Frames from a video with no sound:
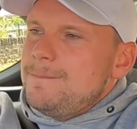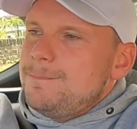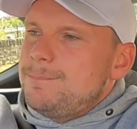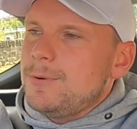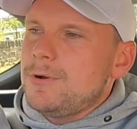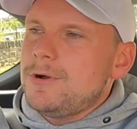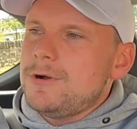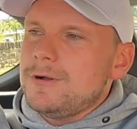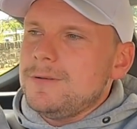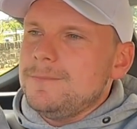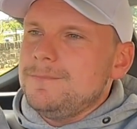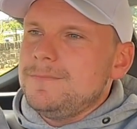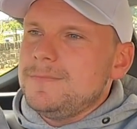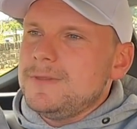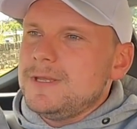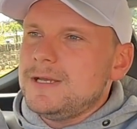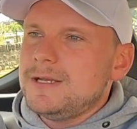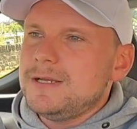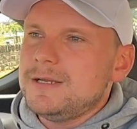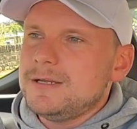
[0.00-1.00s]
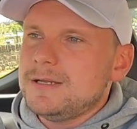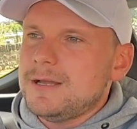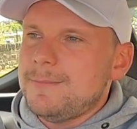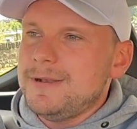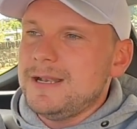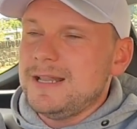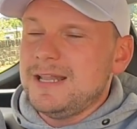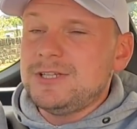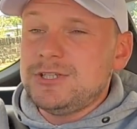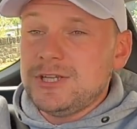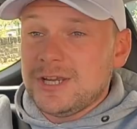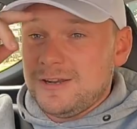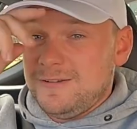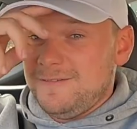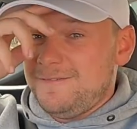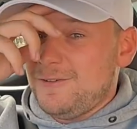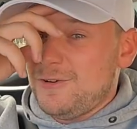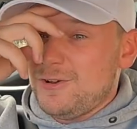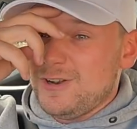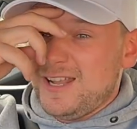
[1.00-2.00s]
But I mean, unless you can
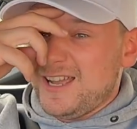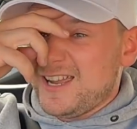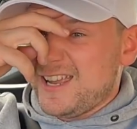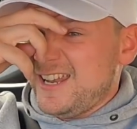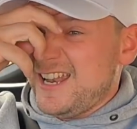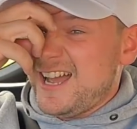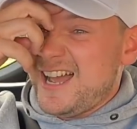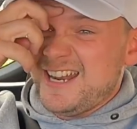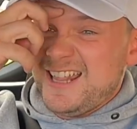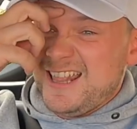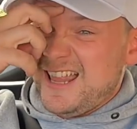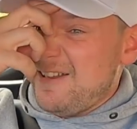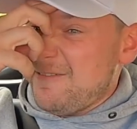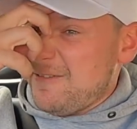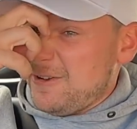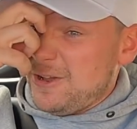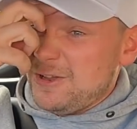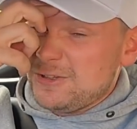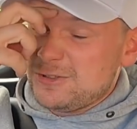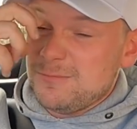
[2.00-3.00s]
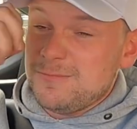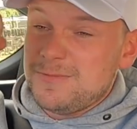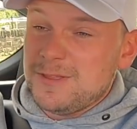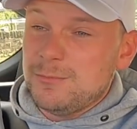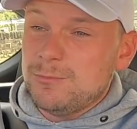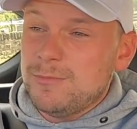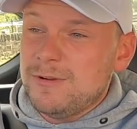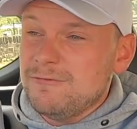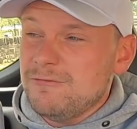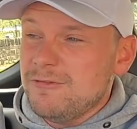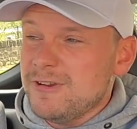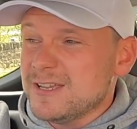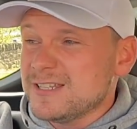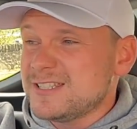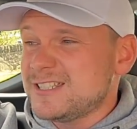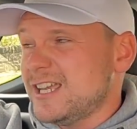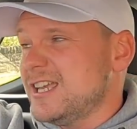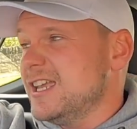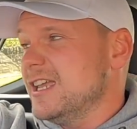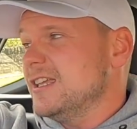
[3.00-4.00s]
afford like a 911 or something with rear
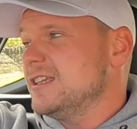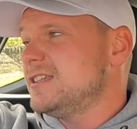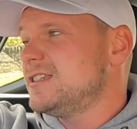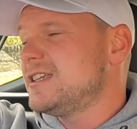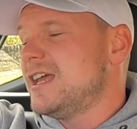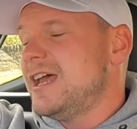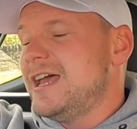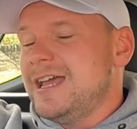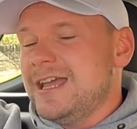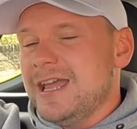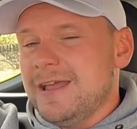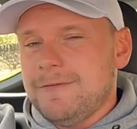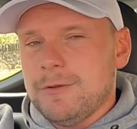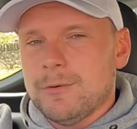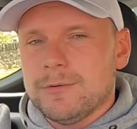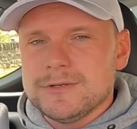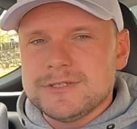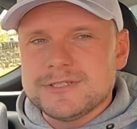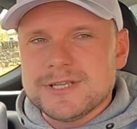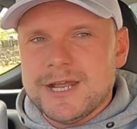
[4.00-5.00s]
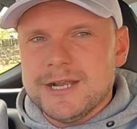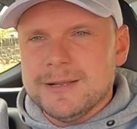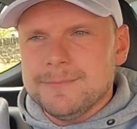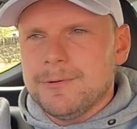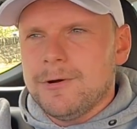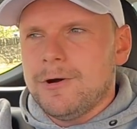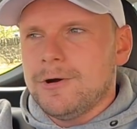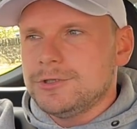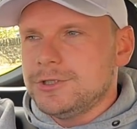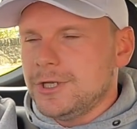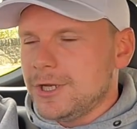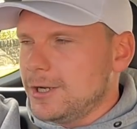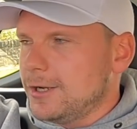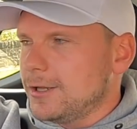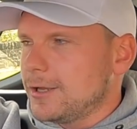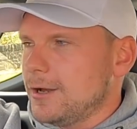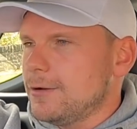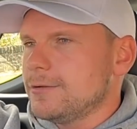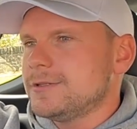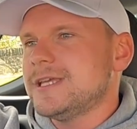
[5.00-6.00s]
seats, if you want to stay in a Porsche, you're going
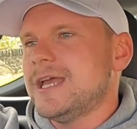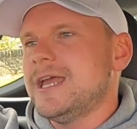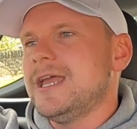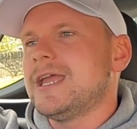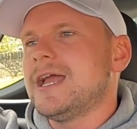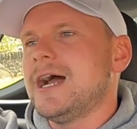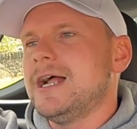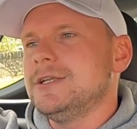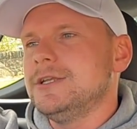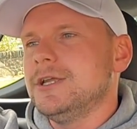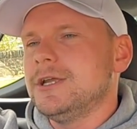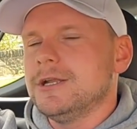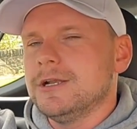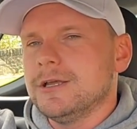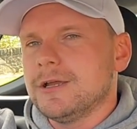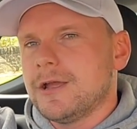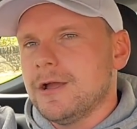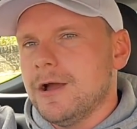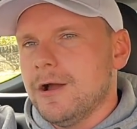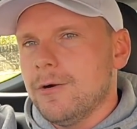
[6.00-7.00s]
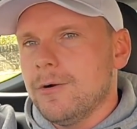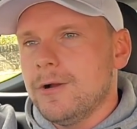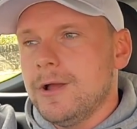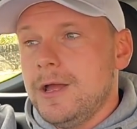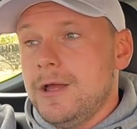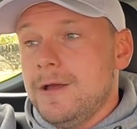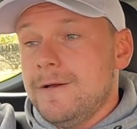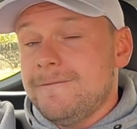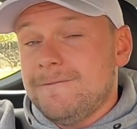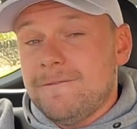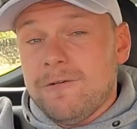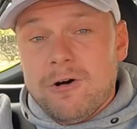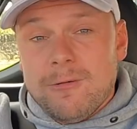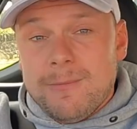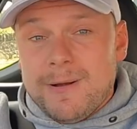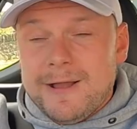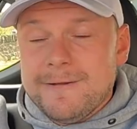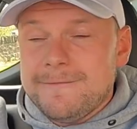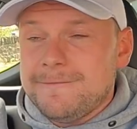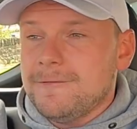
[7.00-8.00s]
to go Taycan, you're going to go
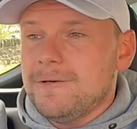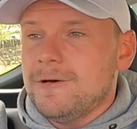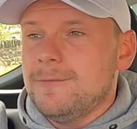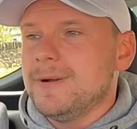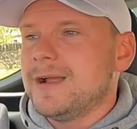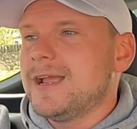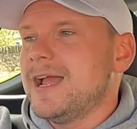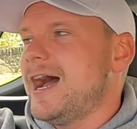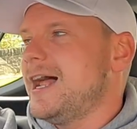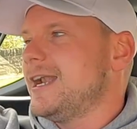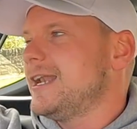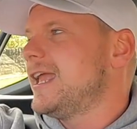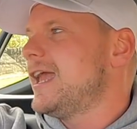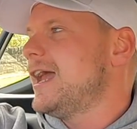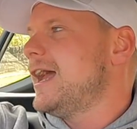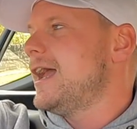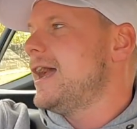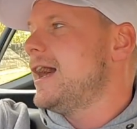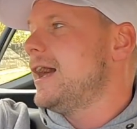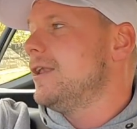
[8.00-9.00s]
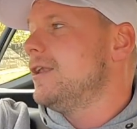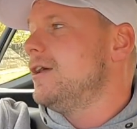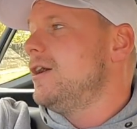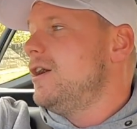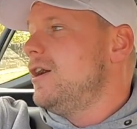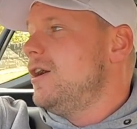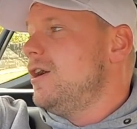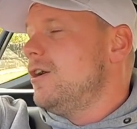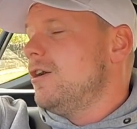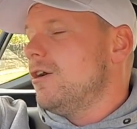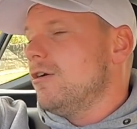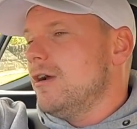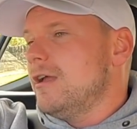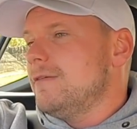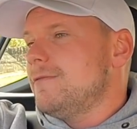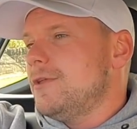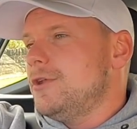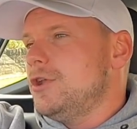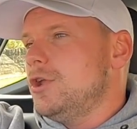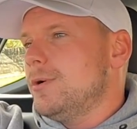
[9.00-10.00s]
4x4 Macan Cayman, or
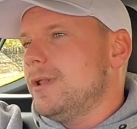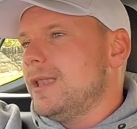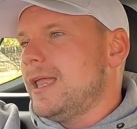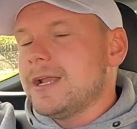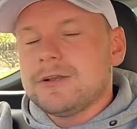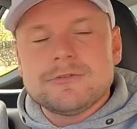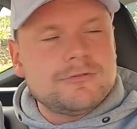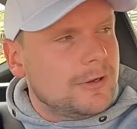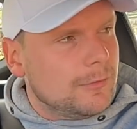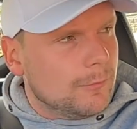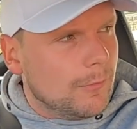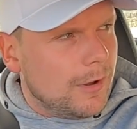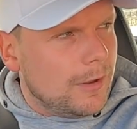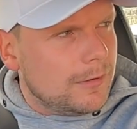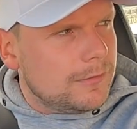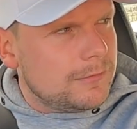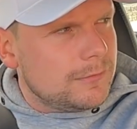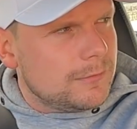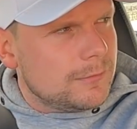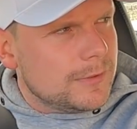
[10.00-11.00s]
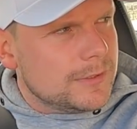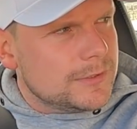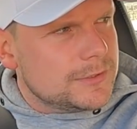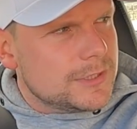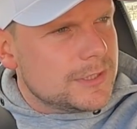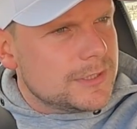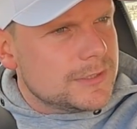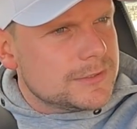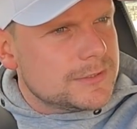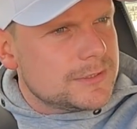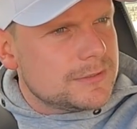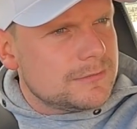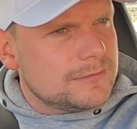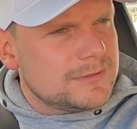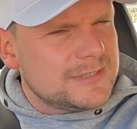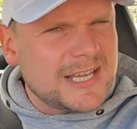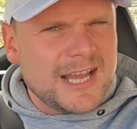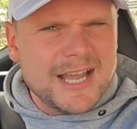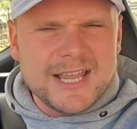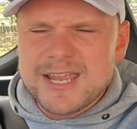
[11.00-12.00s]
even the new electric one, which is
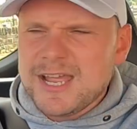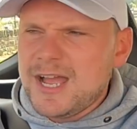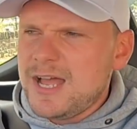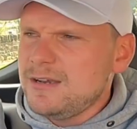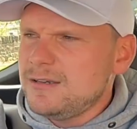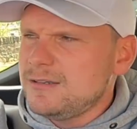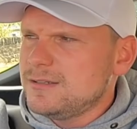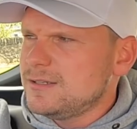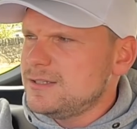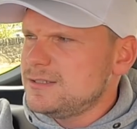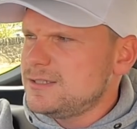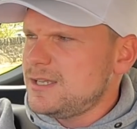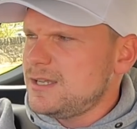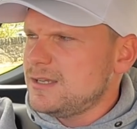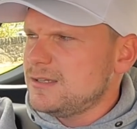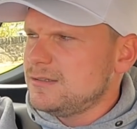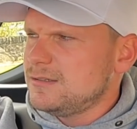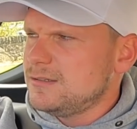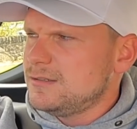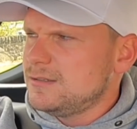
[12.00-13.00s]
Taycan, is it?